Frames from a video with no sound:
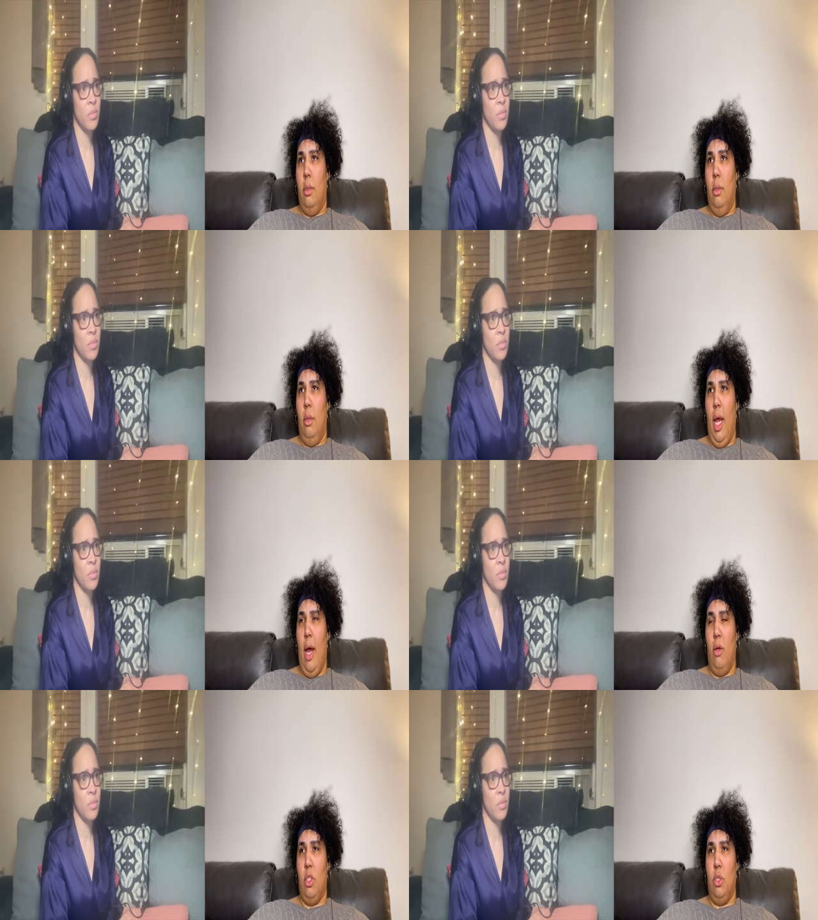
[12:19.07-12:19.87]
Speaker 1: Oh,
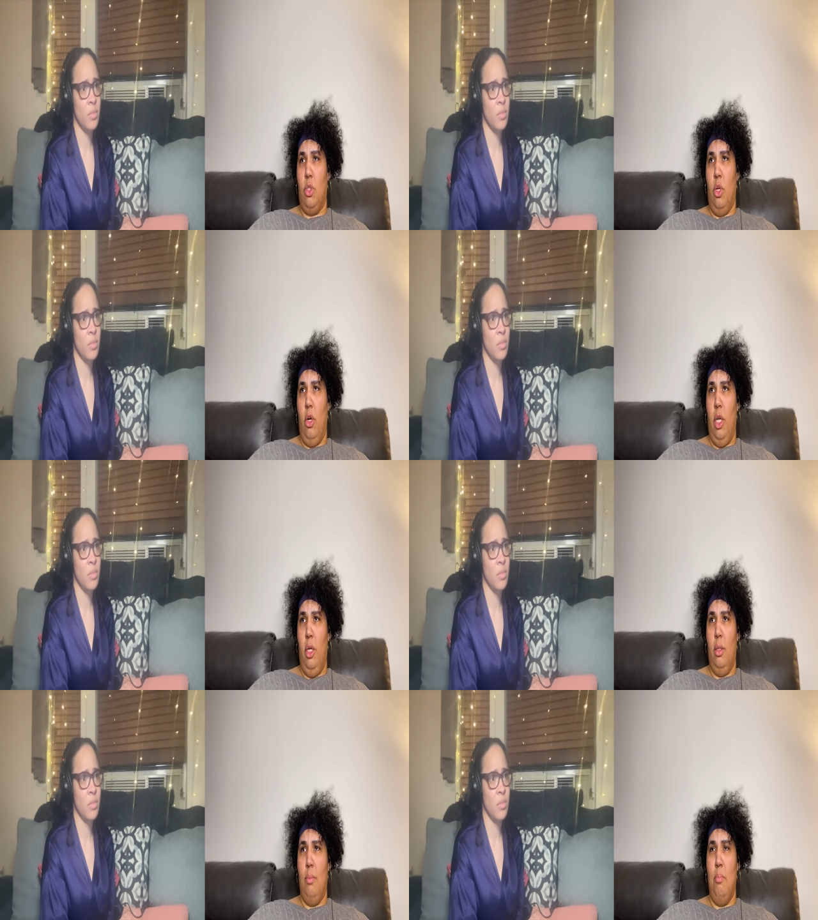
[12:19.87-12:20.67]
that house is
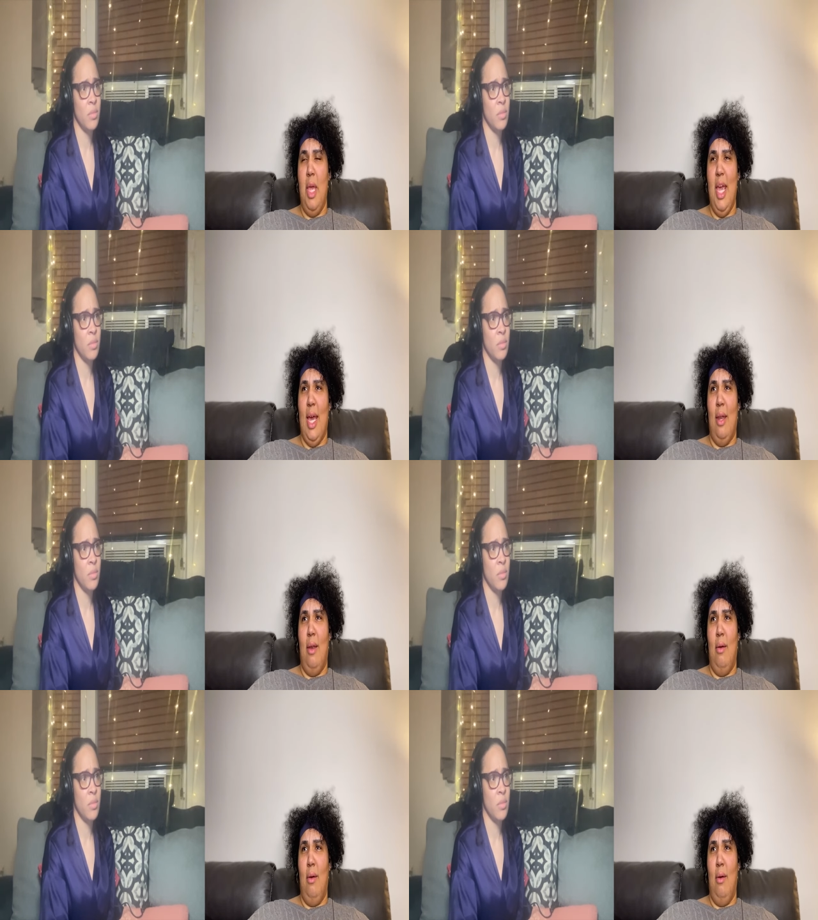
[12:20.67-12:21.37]
dirty. Men.